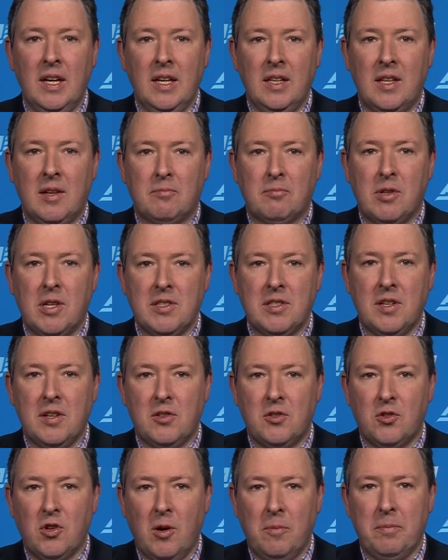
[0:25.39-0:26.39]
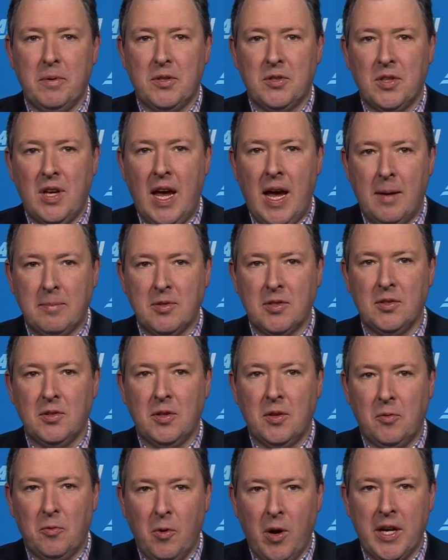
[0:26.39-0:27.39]
that President Trump is
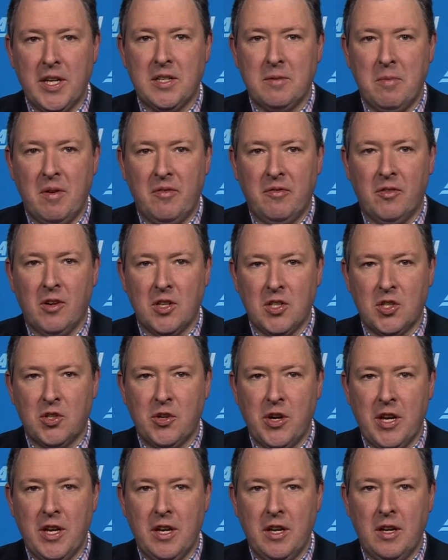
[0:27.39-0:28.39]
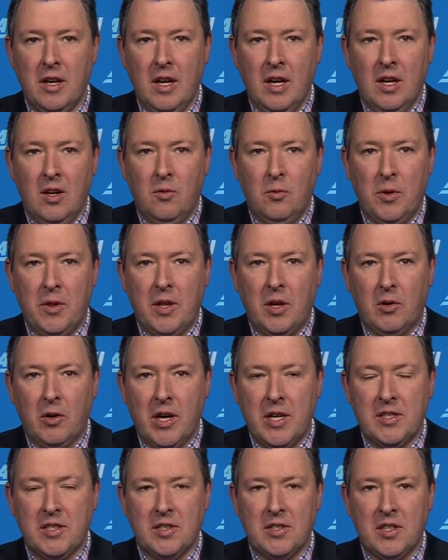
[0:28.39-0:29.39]
absolutely right to be frustrated with the
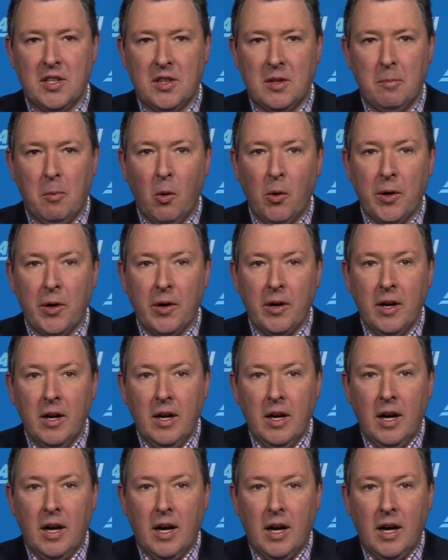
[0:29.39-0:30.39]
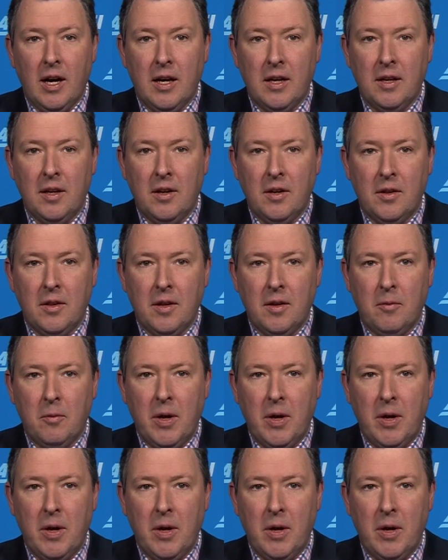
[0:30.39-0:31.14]
crisis at the border. Anyone